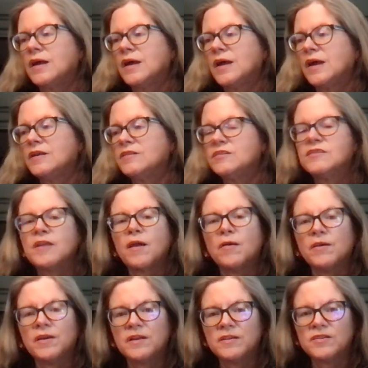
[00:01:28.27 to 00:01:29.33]
And
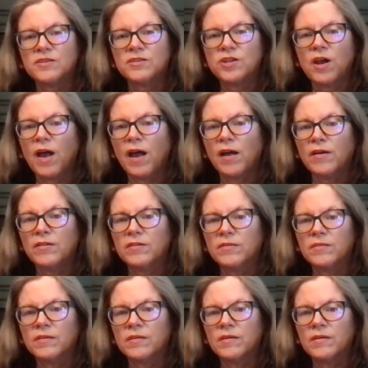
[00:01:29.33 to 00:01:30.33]
Seren is a child